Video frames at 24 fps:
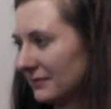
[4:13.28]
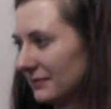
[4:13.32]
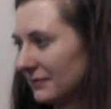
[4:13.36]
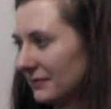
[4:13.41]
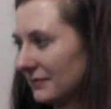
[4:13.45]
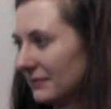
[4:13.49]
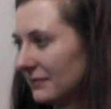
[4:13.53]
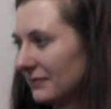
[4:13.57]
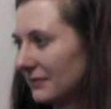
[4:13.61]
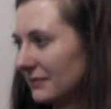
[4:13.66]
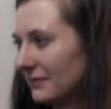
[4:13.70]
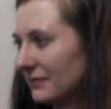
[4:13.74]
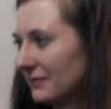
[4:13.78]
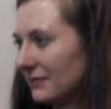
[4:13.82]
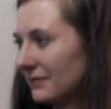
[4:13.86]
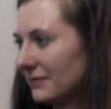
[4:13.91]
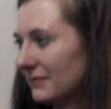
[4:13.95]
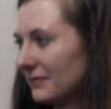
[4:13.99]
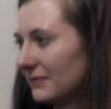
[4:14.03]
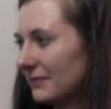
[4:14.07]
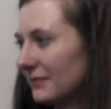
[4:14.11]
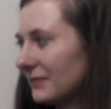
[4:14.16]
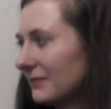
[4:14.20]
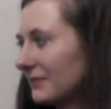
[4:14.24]

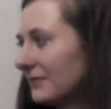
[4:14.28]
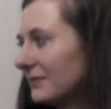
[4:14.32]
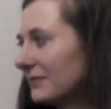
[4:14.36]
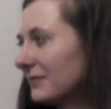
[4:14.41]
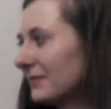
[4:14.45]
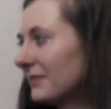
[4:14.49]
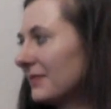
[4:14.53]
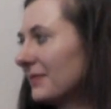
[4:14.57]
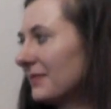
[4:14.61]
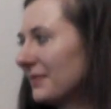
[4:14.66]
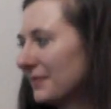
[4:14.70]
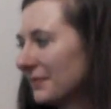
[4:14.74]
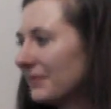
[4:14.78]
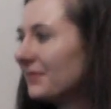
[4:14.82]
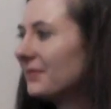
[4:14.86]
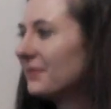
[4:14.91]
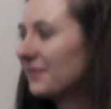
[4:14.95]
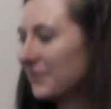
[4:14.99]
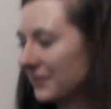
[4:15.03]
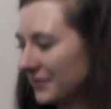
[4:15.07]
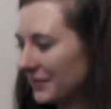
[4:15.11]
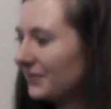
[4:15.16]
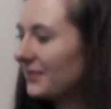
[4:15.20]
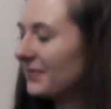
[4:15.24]

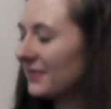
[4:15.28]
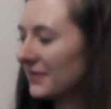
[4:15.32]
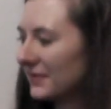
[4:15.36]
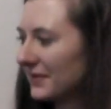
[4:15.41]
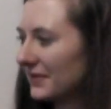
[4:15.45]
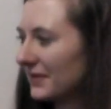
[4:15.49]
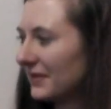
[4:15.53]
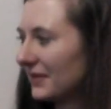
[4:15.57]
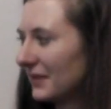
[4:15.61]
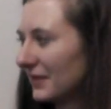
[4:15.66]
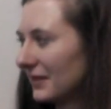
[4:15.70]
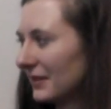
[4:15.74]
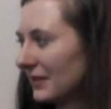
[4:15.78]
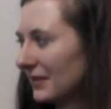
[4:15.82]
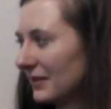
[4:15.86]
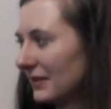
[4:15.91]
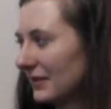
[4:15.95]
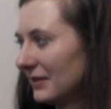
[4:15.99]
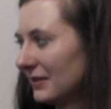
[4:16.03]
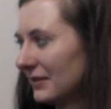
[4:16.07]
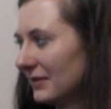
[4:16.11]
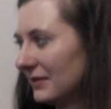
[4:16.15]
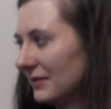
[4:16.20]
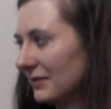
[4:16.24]

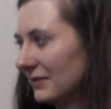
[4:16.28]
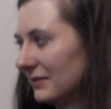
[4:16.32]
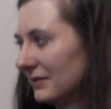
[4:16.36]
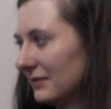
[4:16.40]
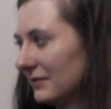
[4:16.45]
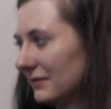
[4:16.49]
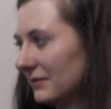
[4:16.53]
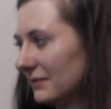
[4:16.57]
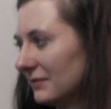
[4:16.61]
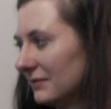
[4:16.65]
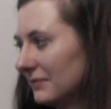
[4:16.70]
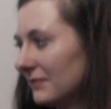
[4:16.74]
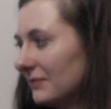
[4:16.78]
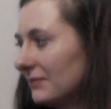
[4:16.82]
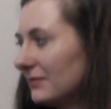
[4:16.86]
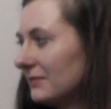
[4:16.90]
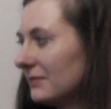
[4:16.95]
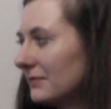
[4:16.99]
The person shown says nothing.